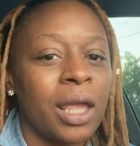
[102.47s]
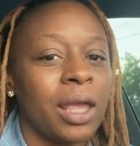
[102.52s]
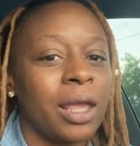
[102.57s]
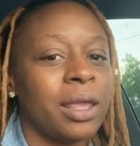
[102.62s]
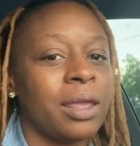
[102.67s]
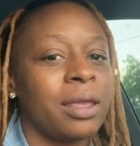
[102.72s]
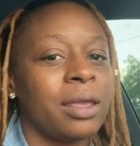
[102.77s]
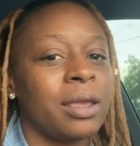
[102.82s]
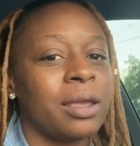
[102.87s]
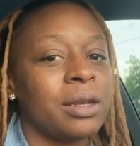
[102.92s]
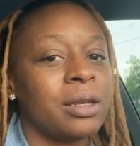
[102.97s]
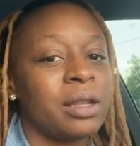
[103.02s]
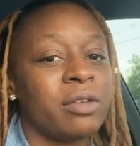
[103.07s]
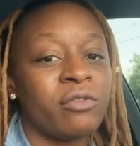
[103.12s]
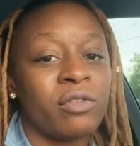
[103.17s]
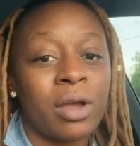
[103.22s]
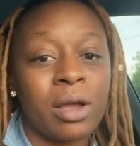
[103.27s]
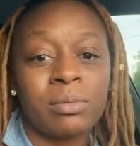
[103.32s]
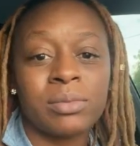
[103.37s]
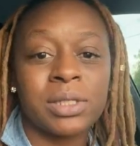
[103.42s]
and
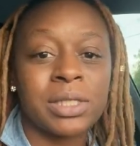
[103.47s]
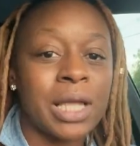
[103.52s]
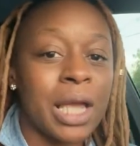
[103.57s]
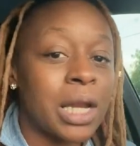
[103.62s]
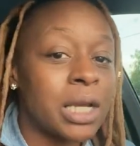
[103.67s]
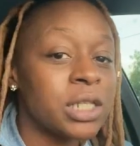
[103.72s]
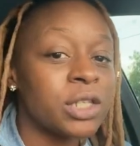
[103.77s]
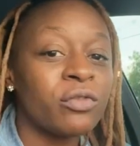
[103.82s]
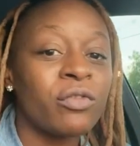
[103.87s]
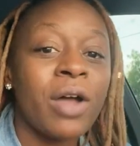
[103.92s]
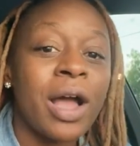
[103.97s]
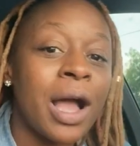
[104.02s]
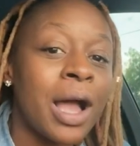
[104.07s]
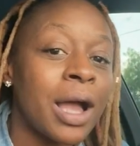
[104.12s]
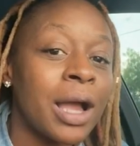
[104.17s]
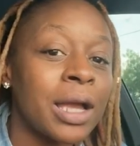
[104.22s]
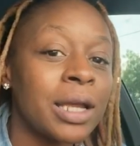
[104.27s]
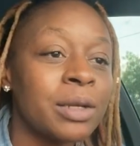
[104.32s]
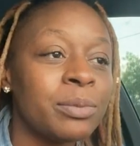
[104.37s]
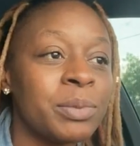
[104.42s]
if I'm
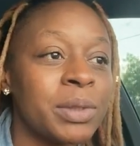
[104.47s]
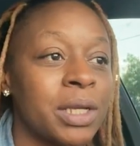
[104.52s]
satisfied